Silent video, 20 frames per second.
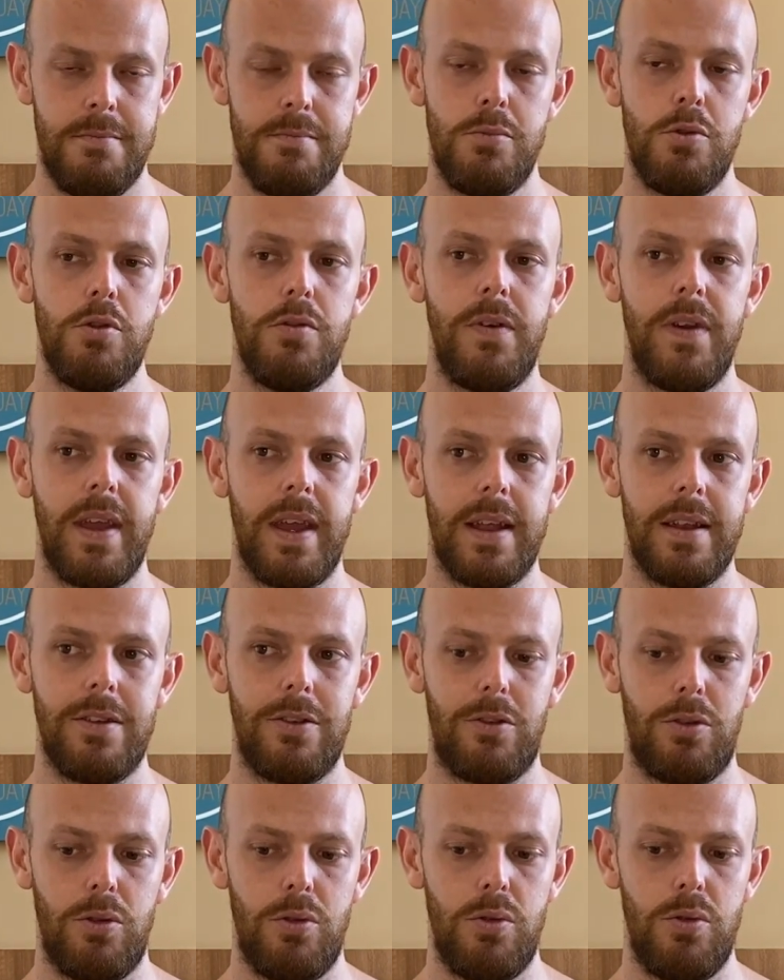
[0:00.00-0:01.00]
Moving
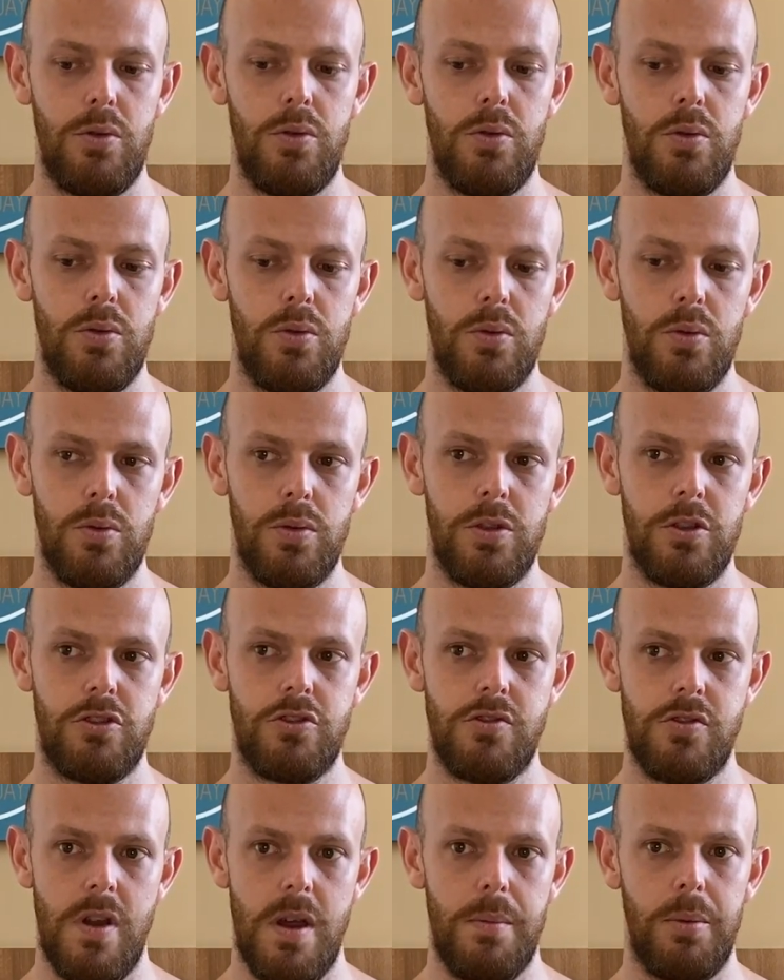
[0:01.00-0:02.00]
into the
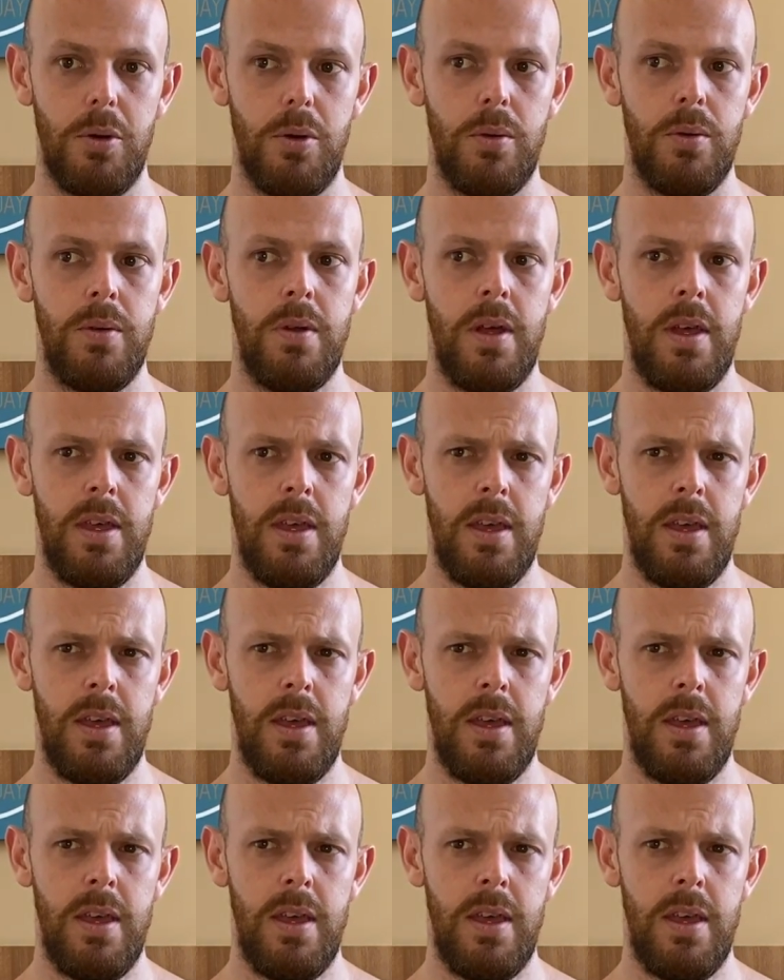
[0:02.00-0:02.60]
treble,